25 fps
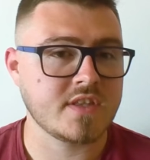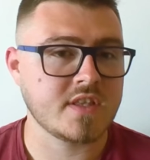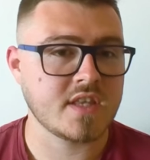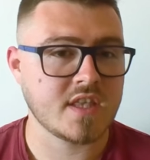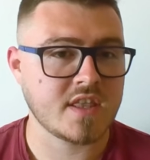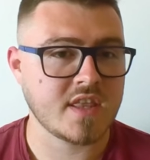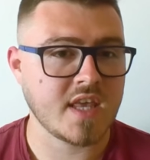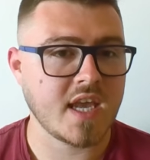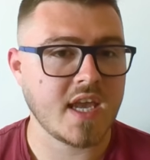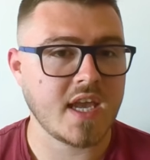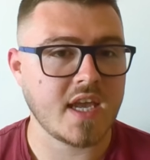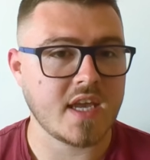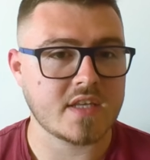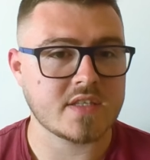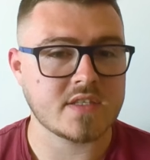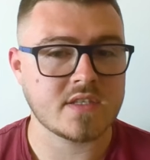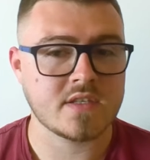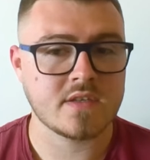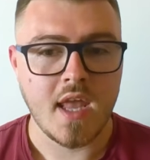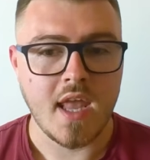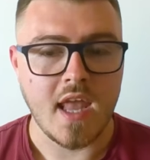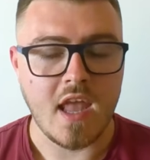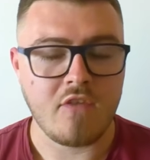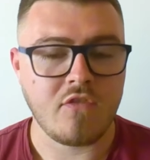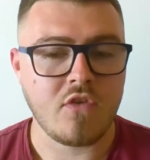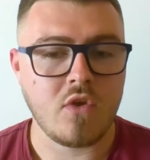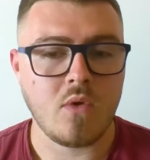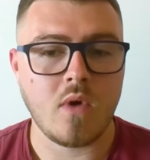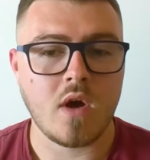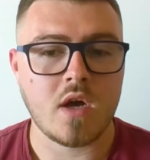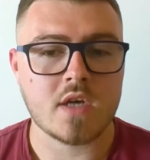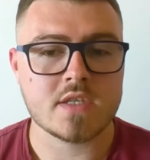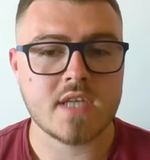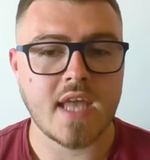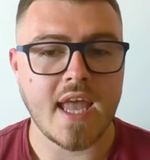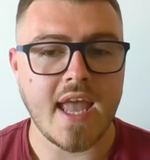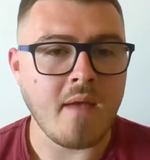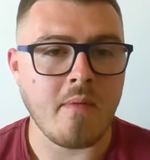The thing is, if you
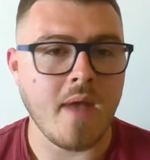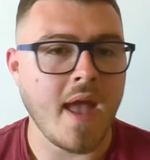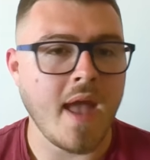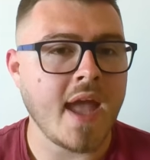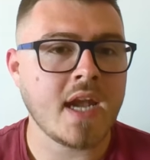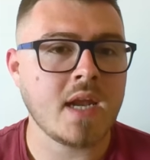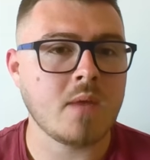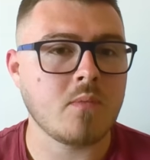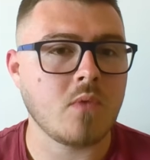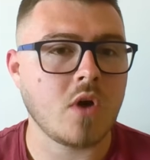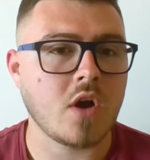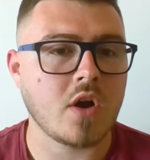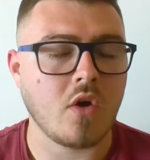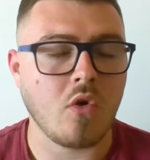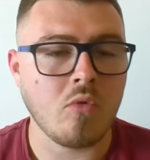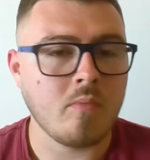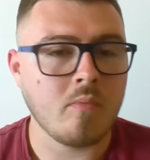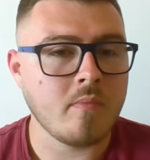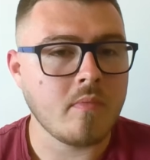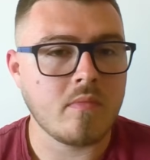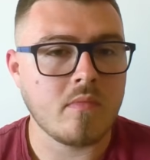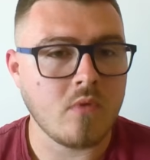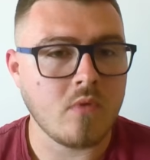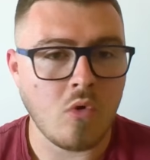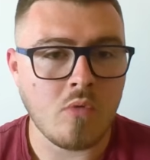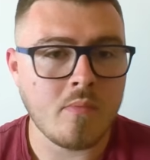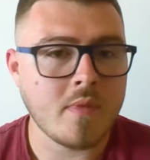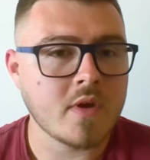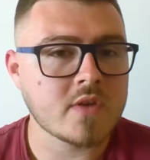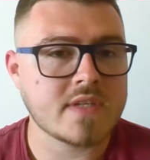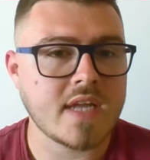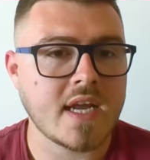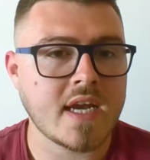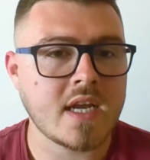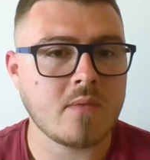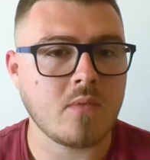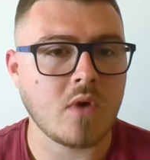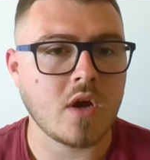ask anyone, almost
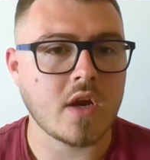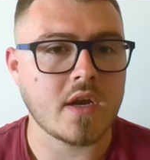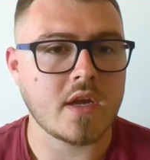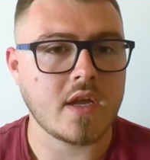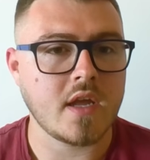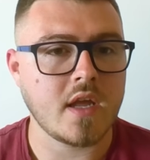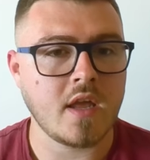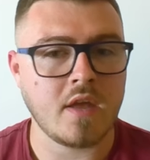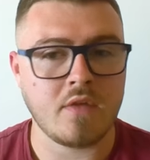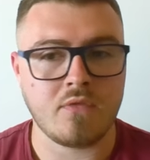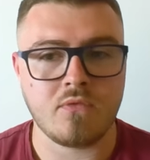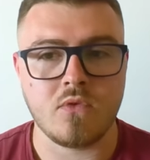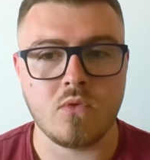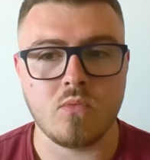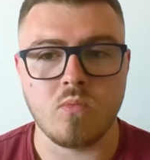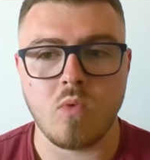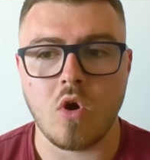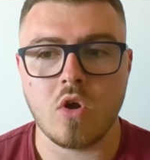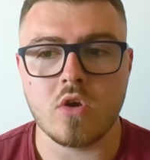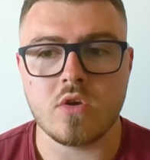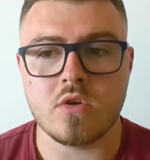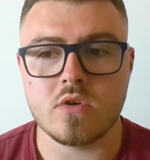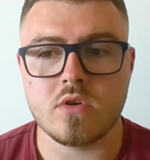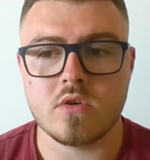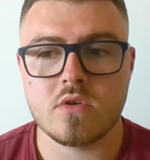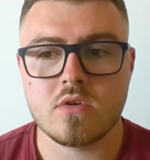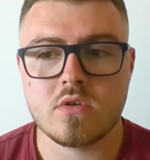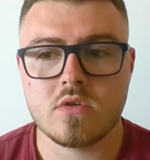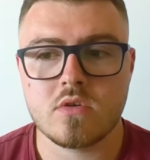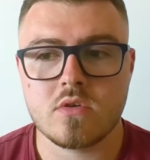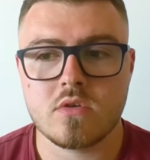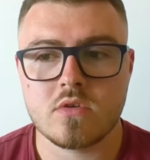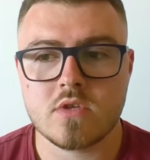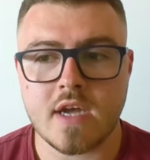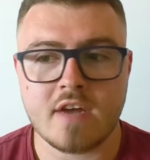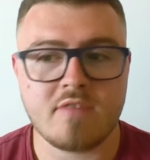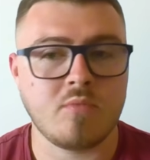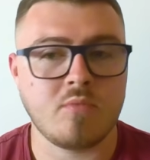anyone, if you want
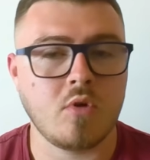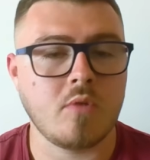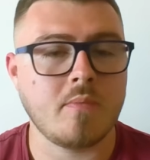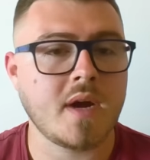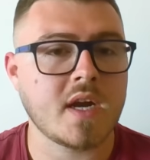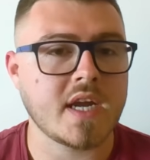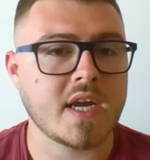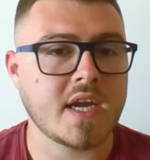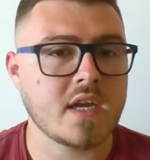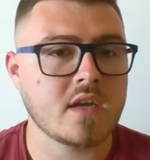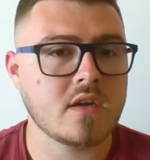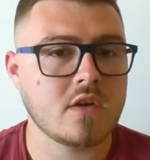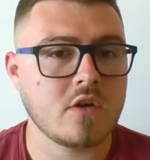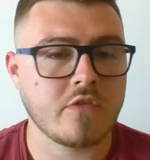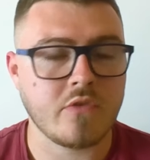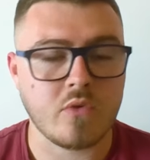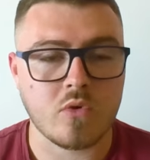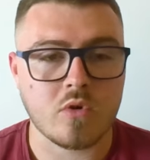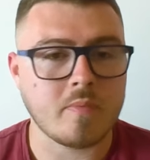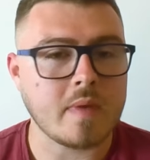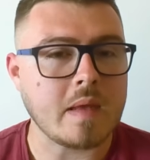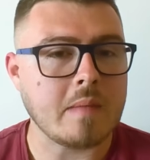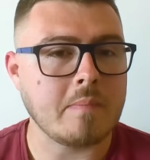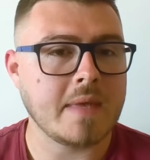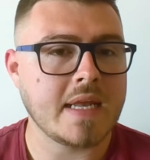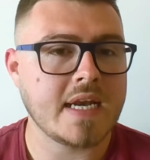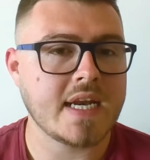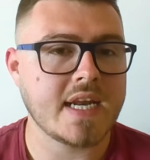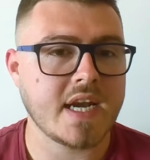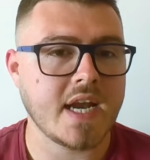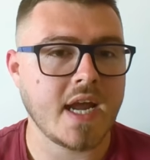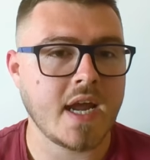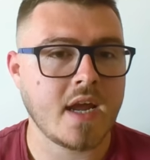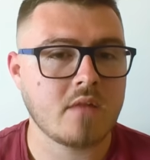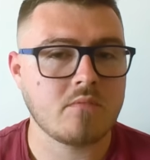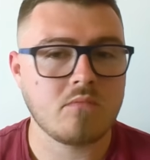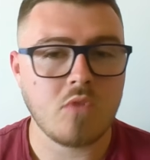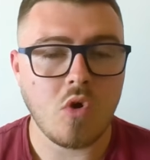to have more money, if you want to be a
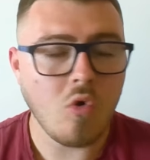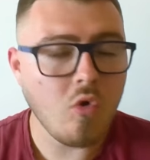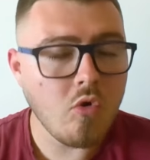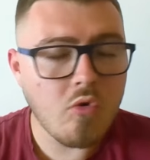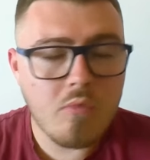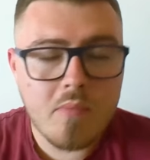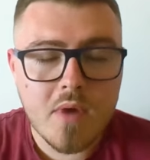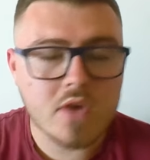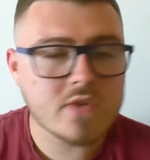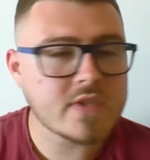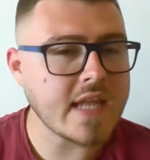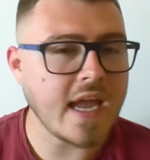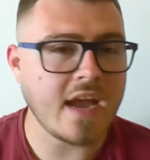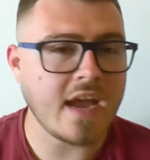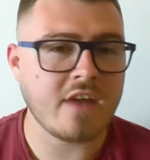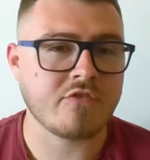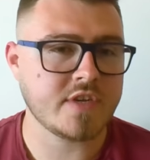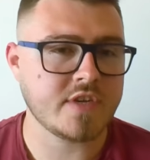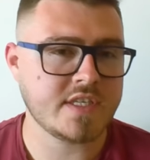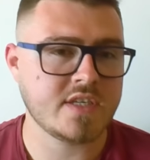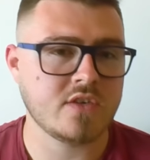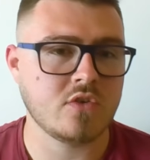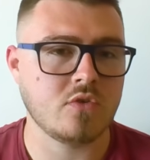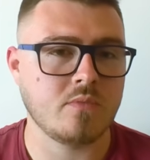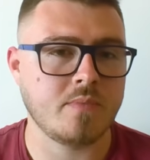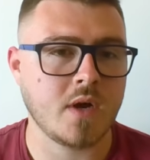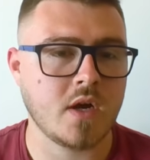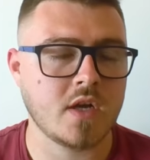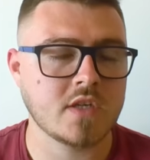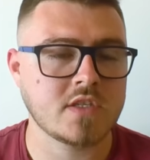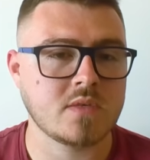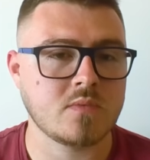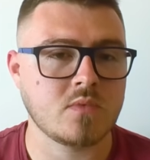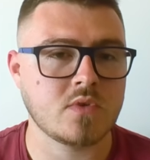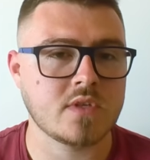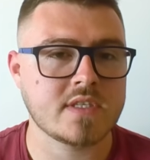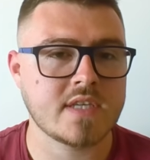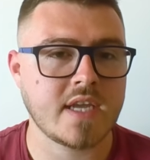millionaire, almost every single
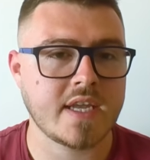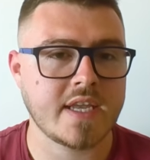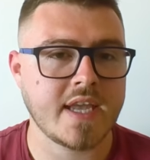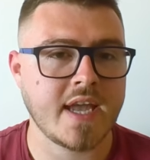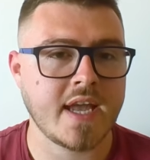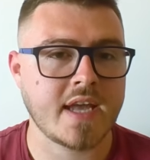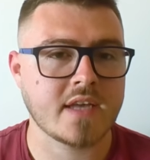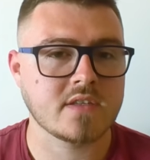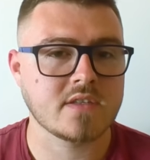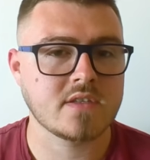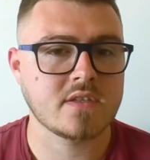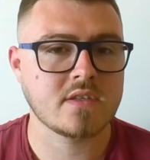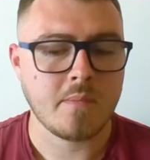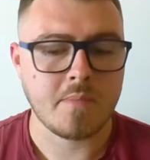person would say yes.